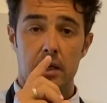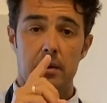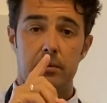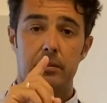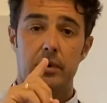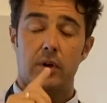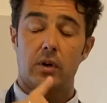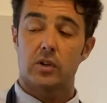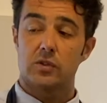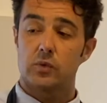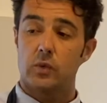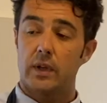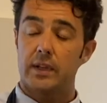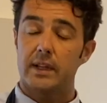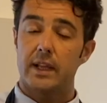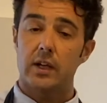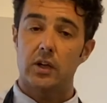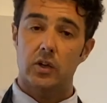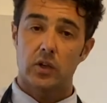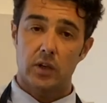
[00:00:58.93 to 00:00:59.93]
because when
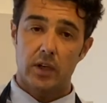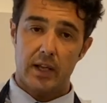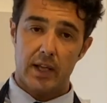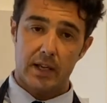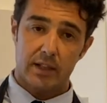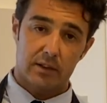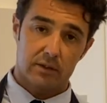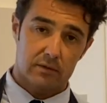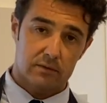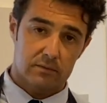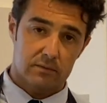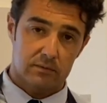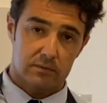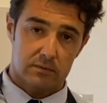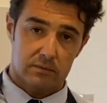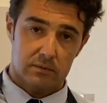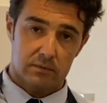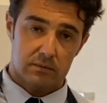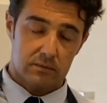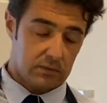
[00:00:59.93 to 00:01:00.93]
they collect
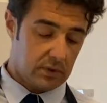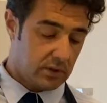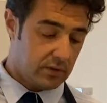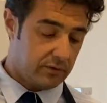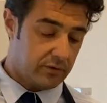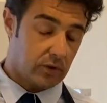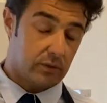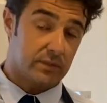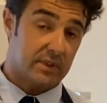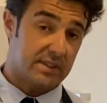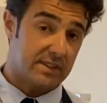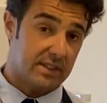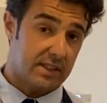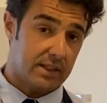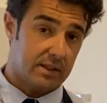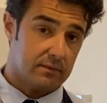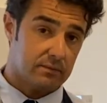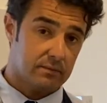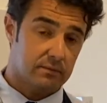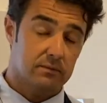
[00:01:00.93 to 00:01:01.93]
from the
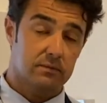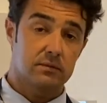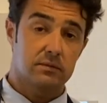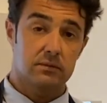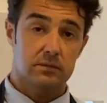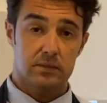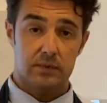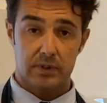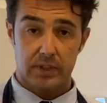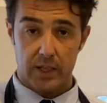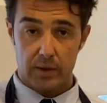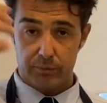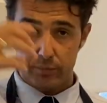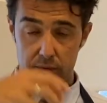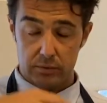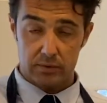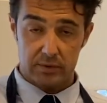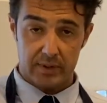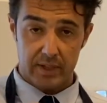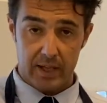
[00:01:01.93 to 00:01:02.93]
sea, they
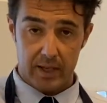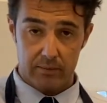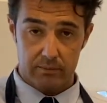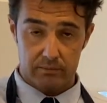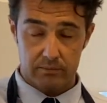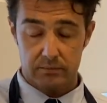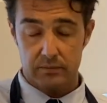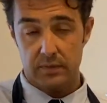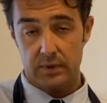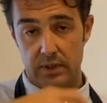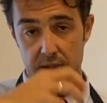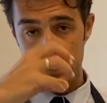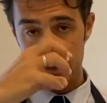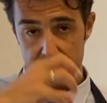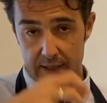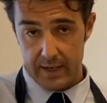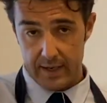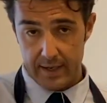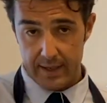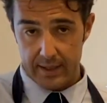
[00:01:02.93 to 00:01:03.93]
put them in
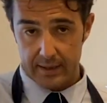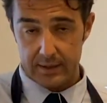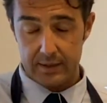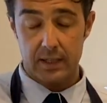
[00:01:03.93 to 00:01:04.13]
the net,